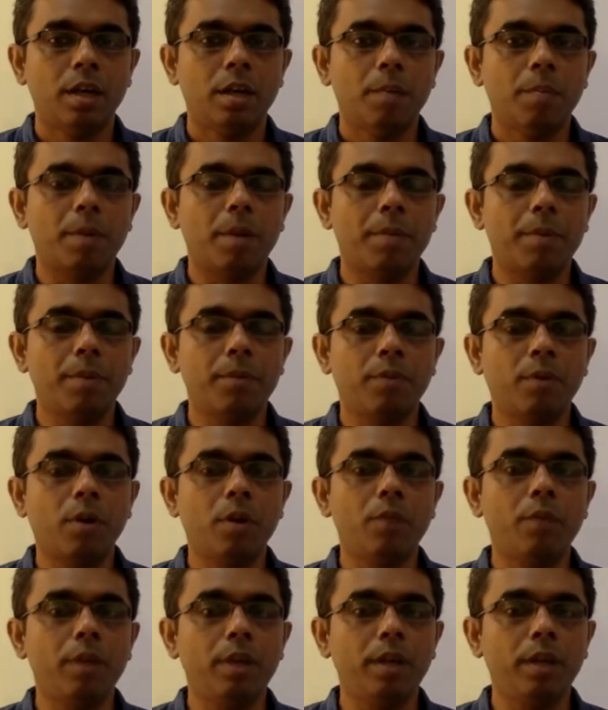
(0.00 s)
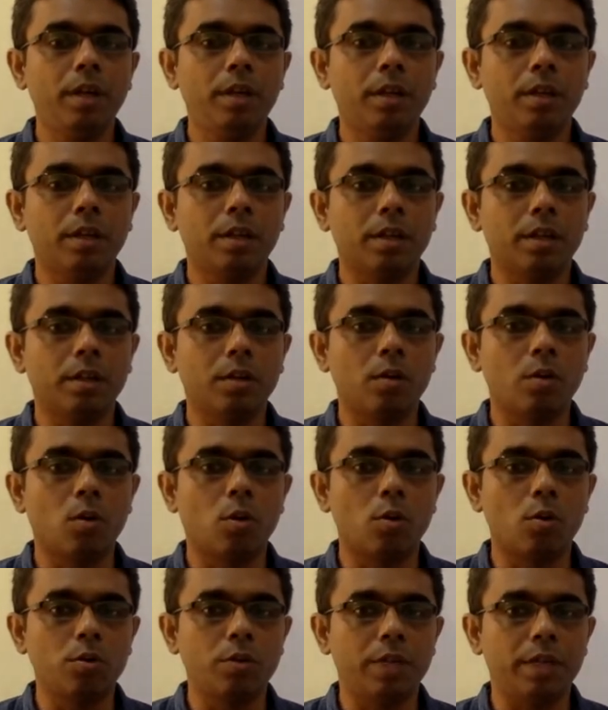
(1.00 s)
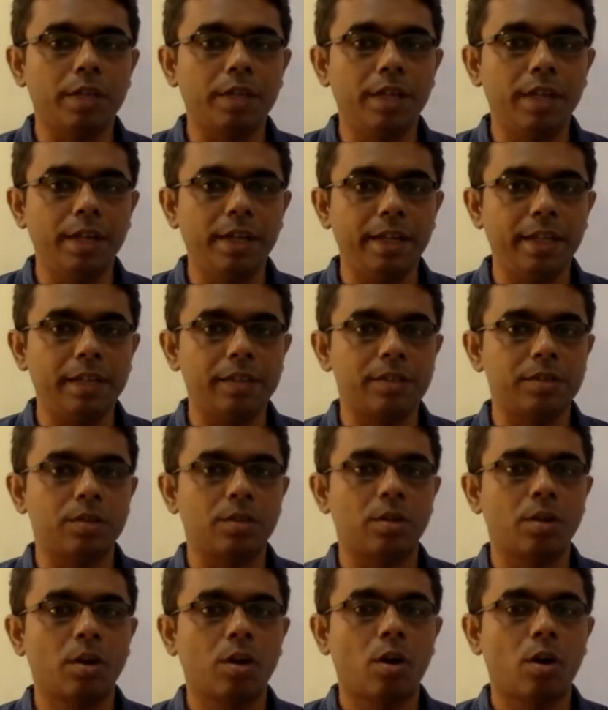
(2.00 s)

But before we go to the details